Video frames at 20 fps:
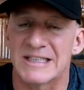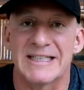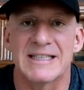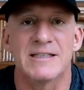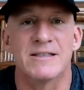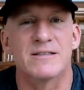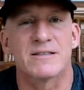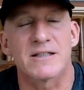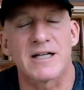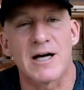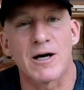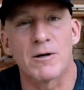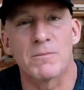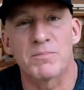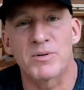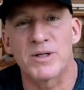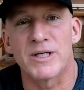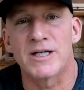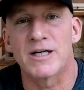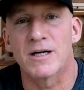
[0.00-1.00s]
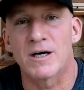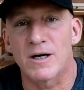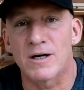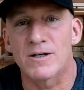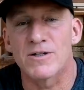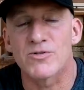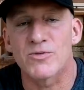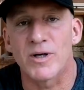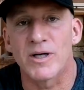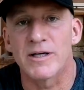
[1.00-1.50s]
Lynn is out playing
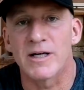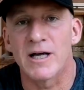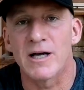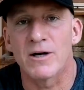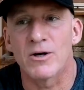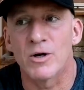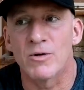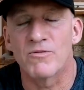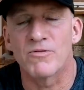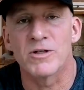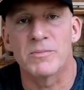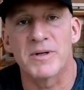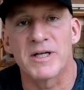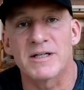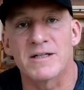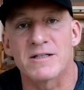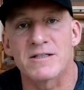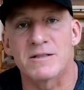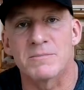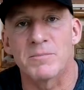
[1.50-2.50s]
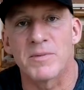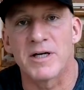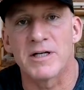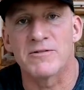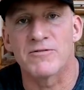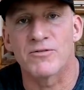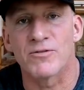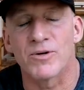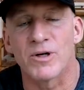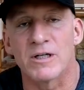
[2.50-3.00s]
cards right now, hopefully making some
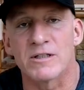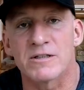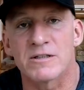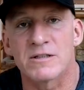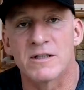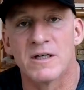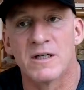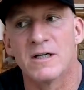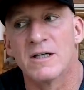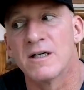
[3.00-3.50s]
money for us.